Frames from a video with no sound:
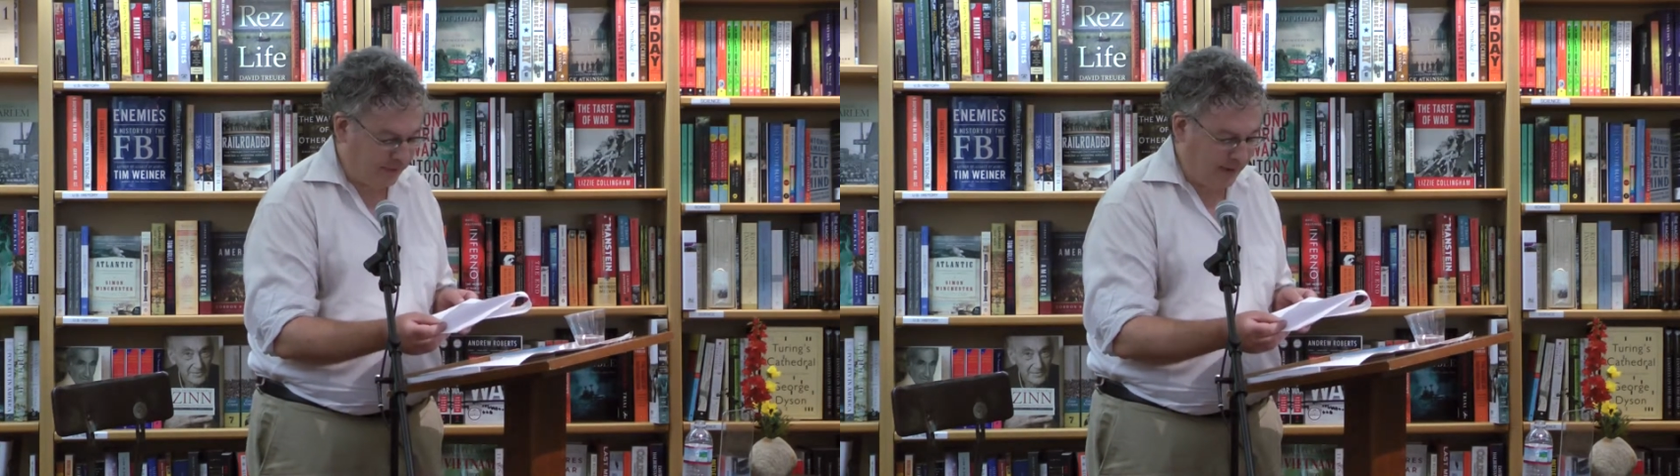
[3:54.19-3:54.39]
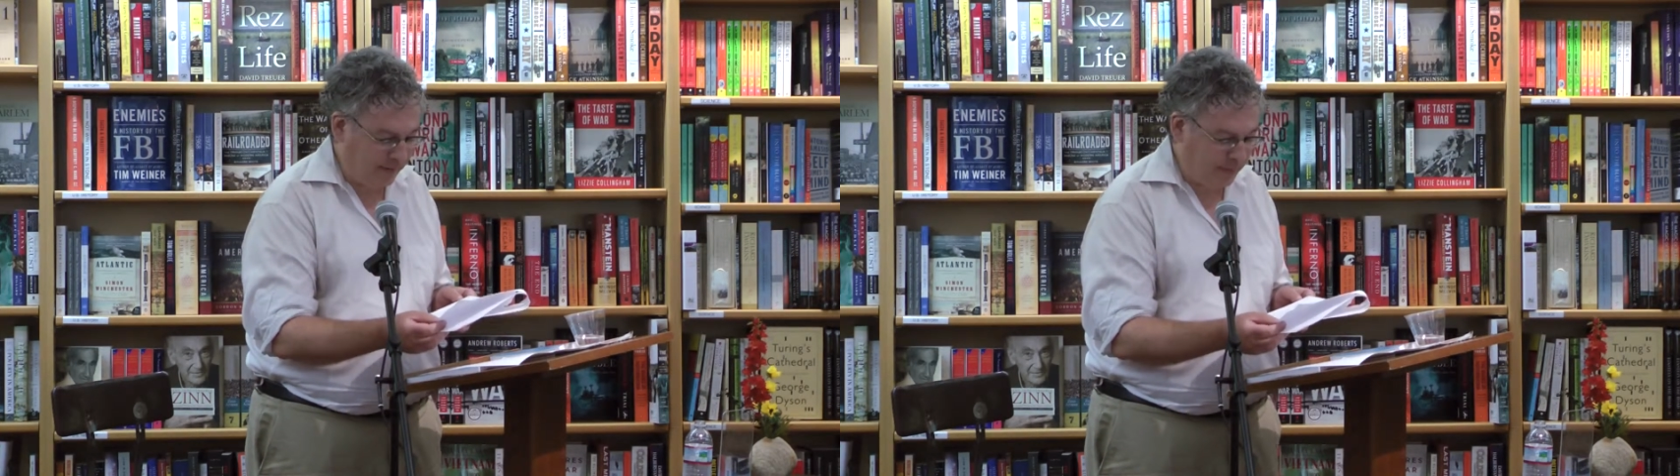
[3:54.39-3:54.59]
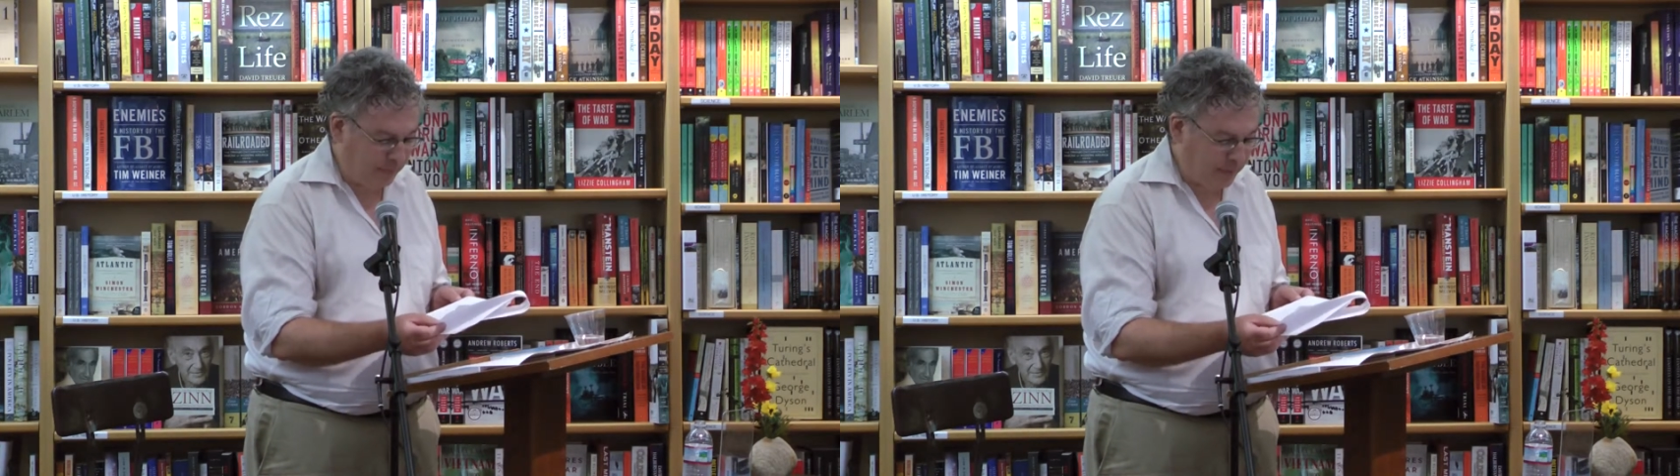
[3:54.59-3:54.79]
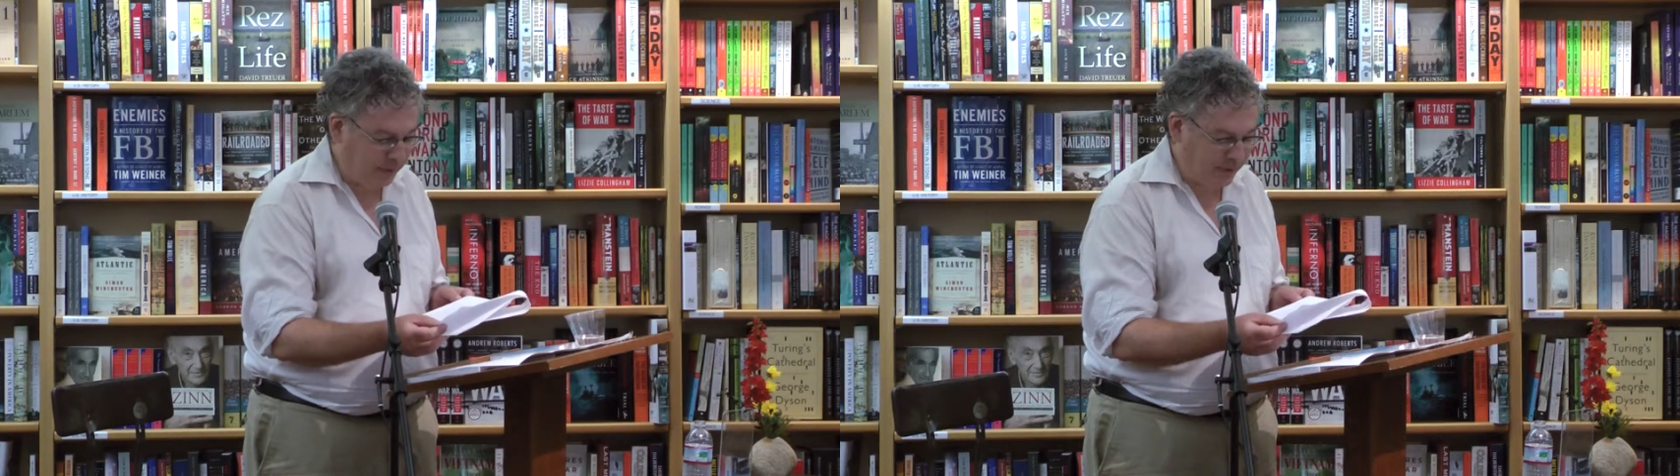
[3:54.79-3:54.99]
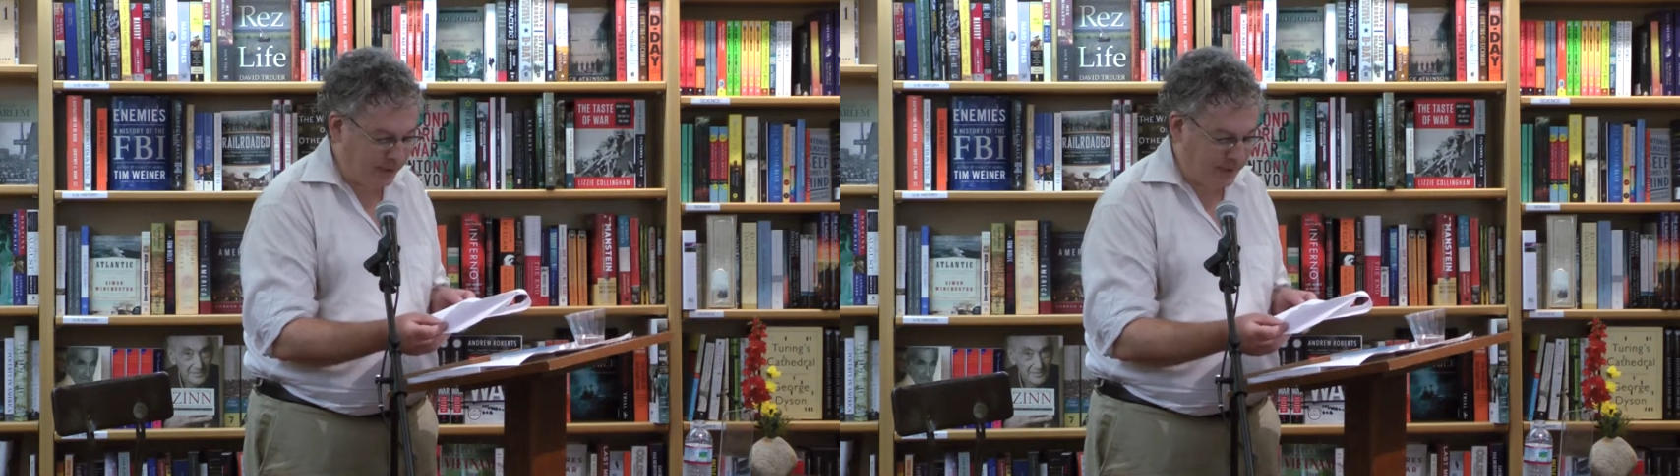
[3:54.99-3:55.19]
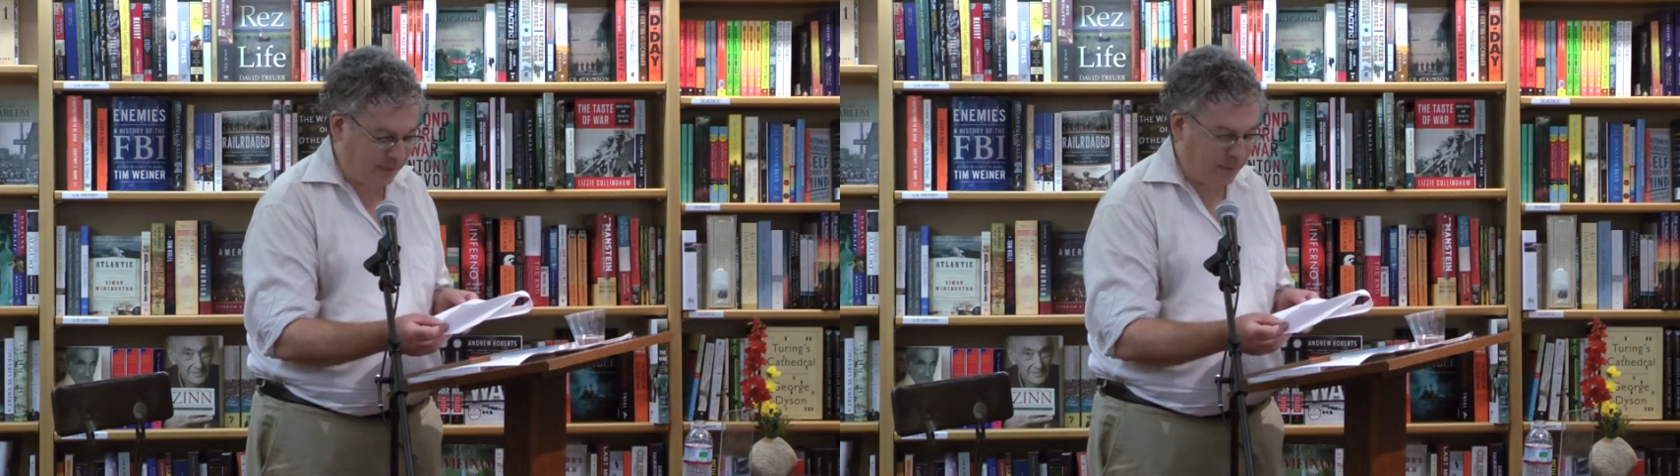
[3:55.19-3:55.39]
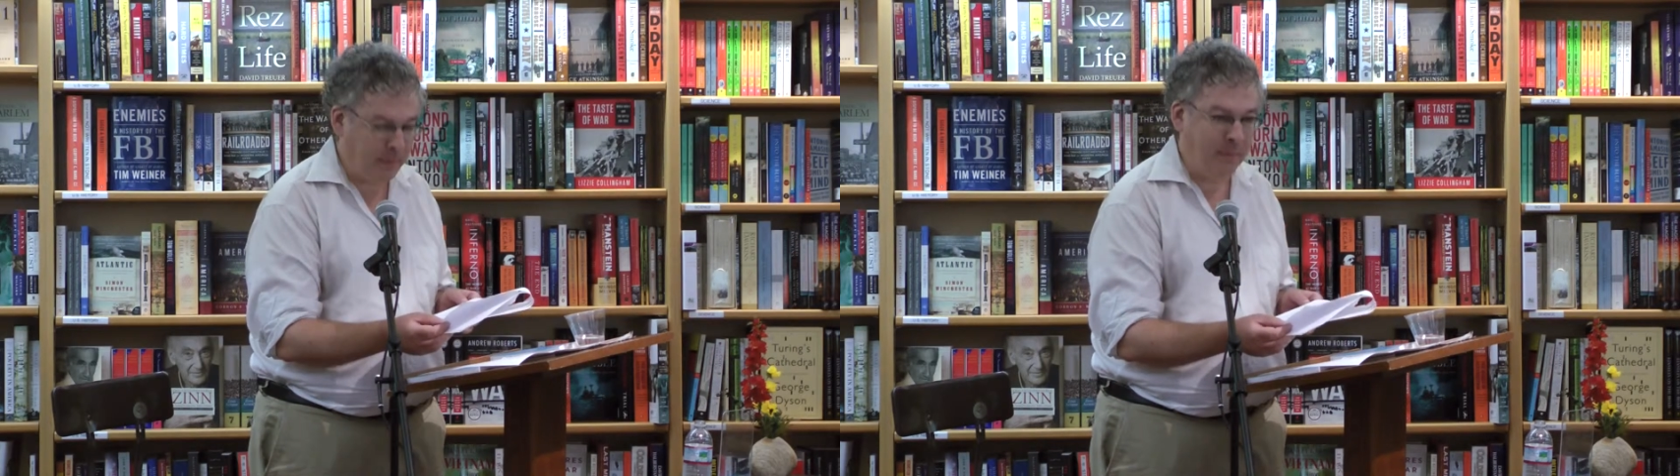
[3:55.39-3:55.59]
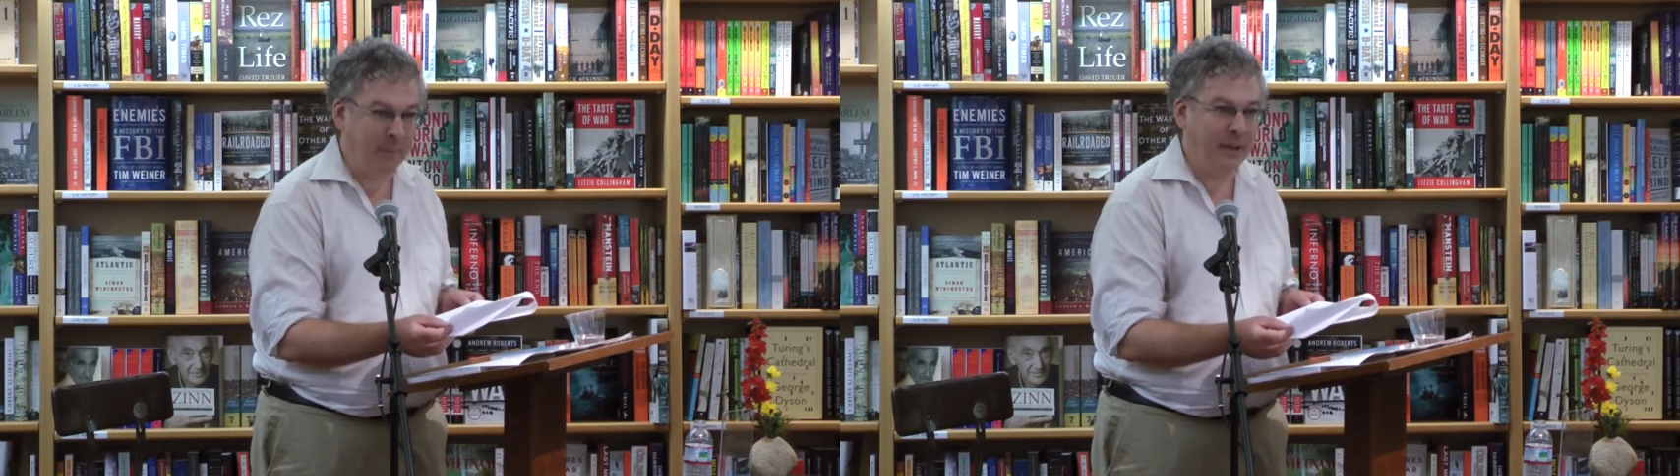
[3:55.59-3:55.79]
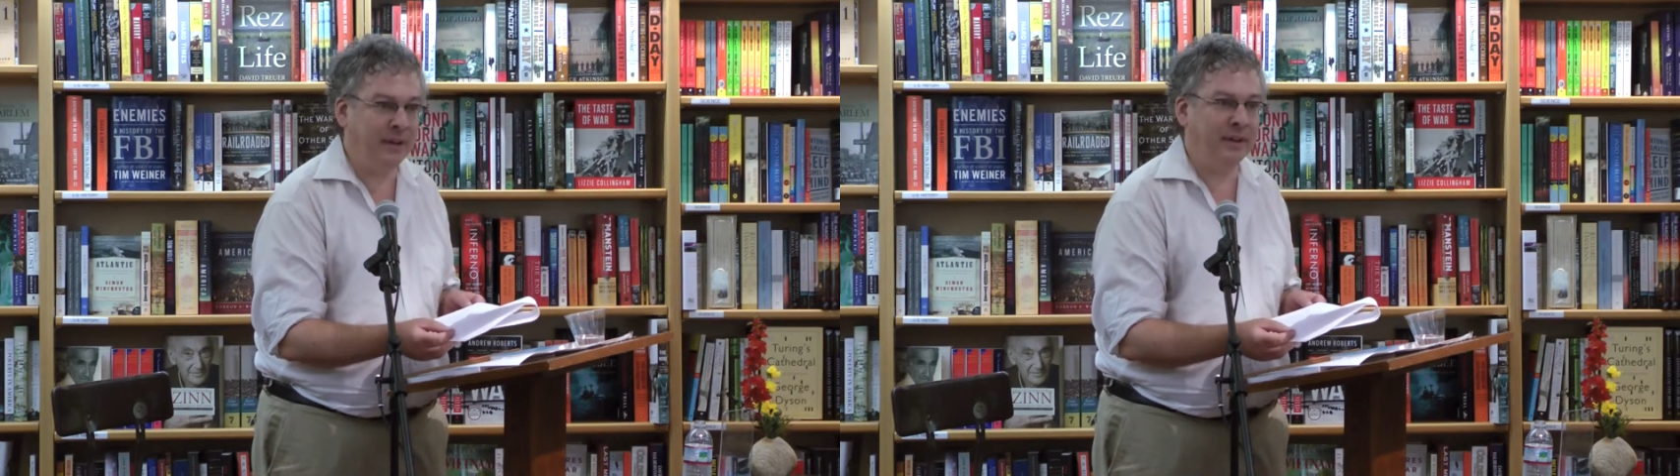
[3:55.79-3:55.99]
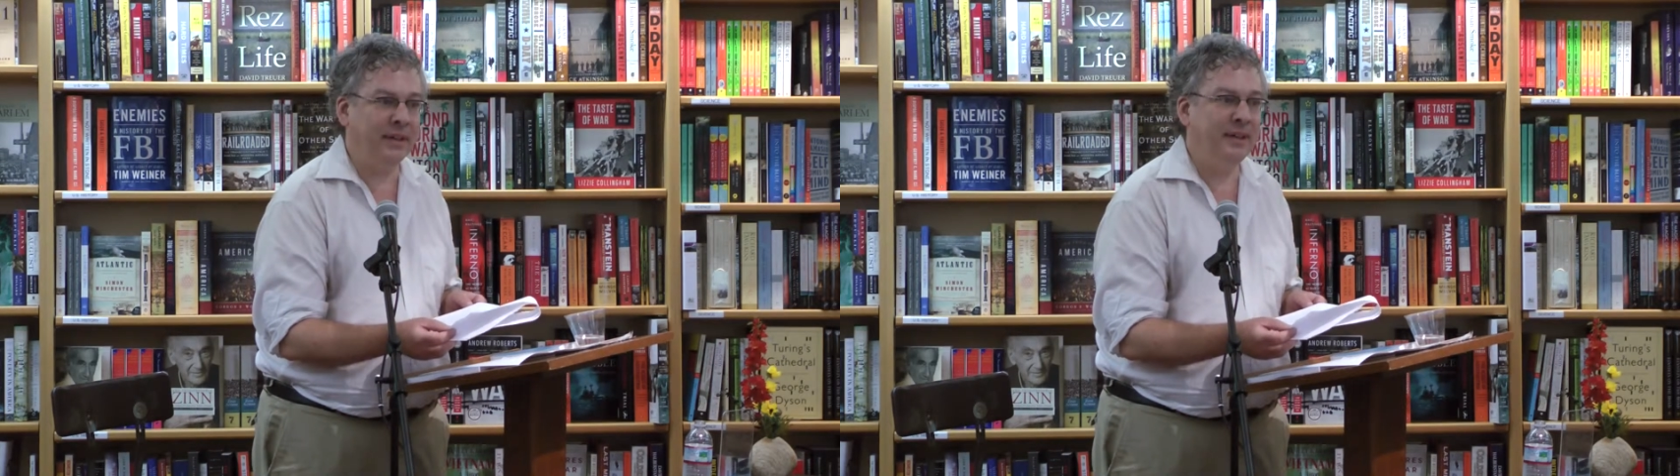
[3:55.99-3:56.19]
favor of buildings that would be
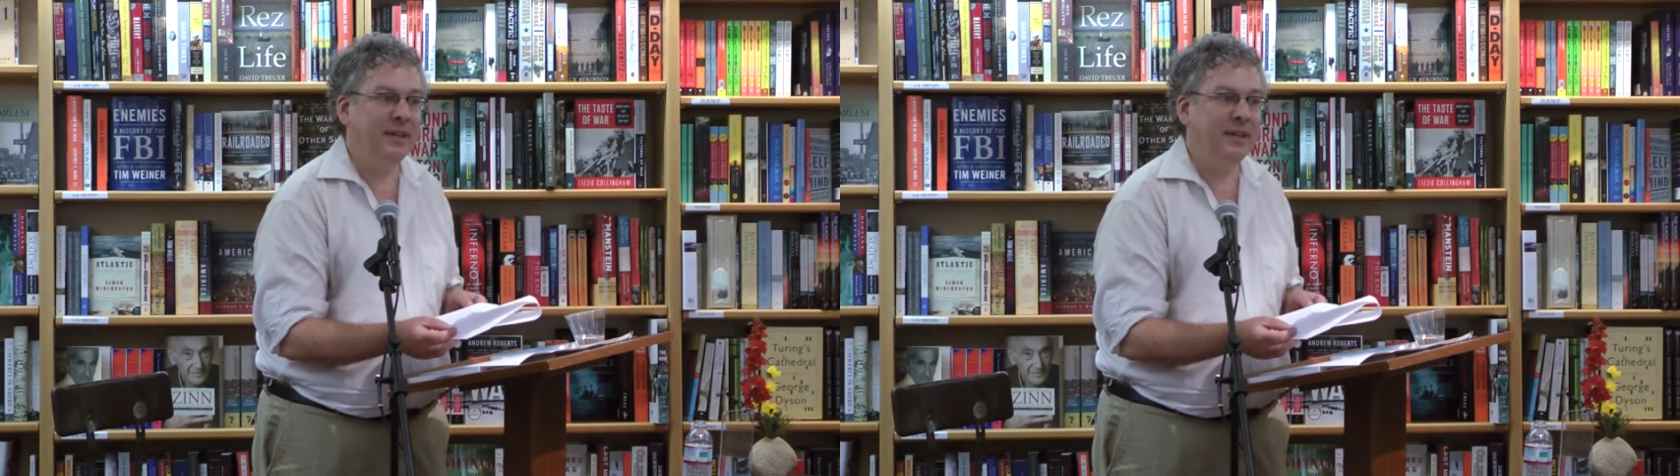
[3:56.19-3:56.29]
bigger,